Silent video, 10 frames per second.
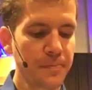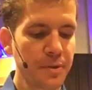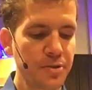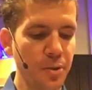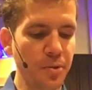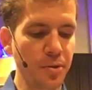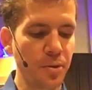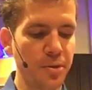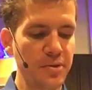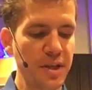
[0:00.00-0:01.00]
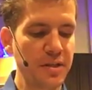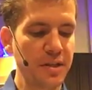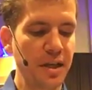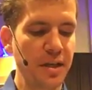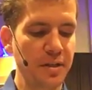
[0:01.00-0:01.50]
So the Lord said to
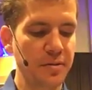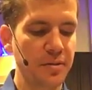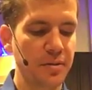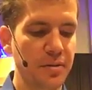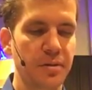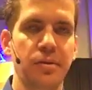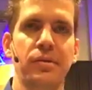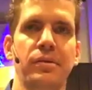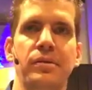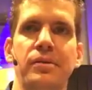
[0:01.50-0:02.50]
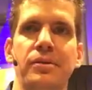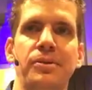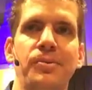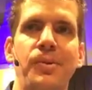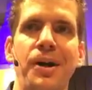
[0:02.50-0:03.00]
Cain,
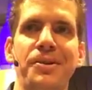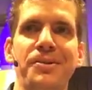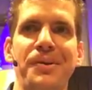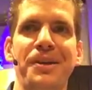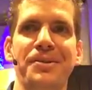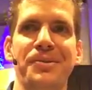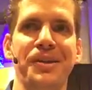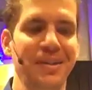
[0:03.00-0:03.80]
why are you angry?